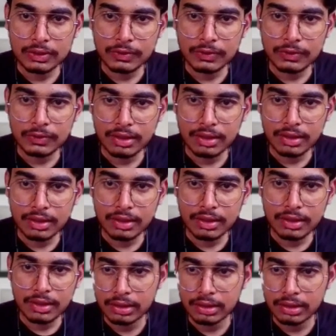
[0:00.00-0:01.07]
this bracket,
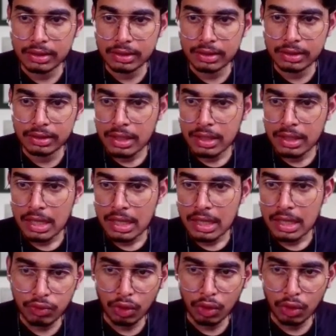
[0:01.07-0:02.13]
not like this first
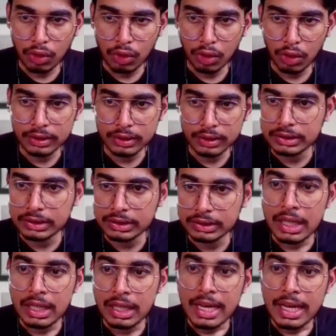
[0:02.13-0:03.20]
and this last.
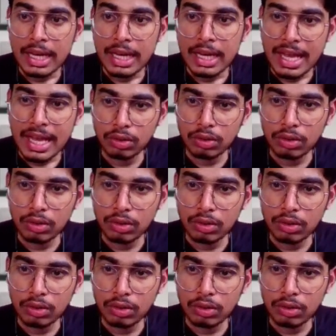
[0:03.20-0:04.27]
You have to
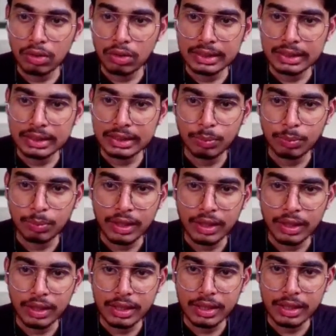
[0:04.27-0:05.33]
follow the sequence.
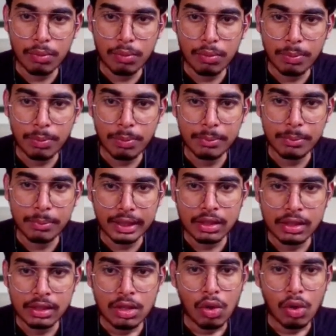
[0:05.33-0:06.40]
Every closed
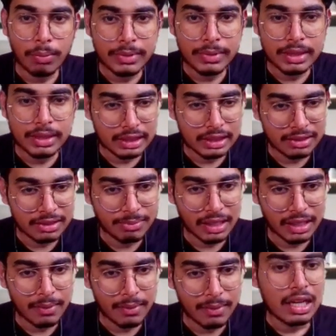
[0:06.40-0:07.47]
bracket has corresponding
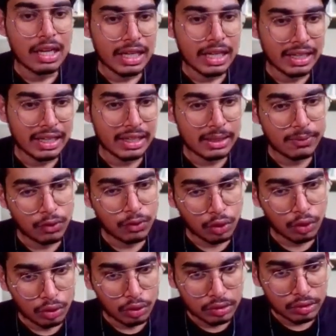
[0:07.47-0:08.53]
open bracket
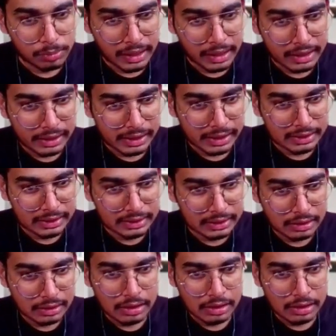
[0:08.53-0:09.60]
of the same type.
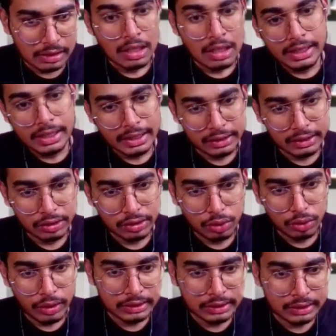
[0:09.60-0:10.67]
If
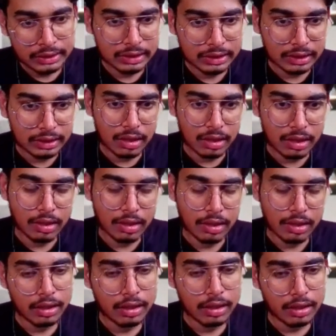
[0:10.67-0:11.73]
closed bracket exists,
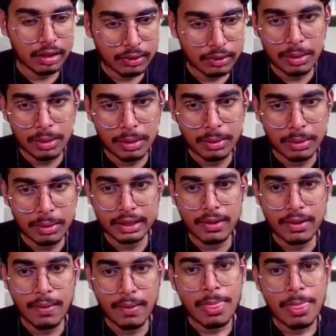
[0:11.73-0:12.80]
it has to
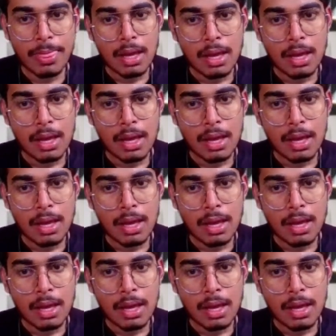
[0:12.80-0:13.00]
exist